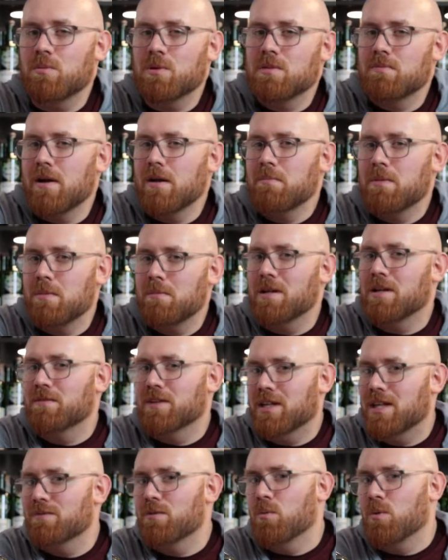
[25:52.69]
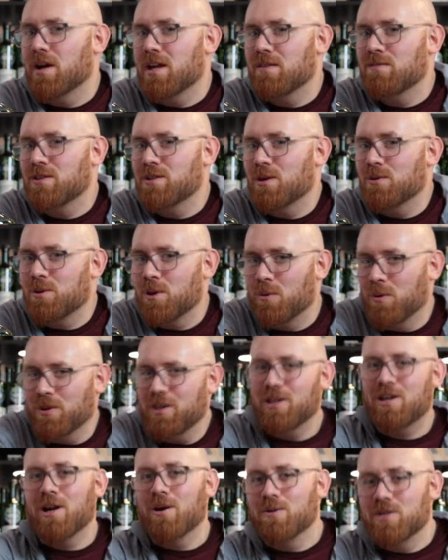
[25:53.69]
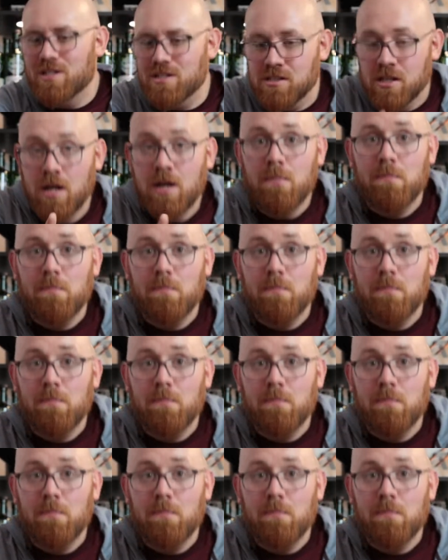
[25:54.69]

which might be a bit of a giveaway if you don't know what the code is.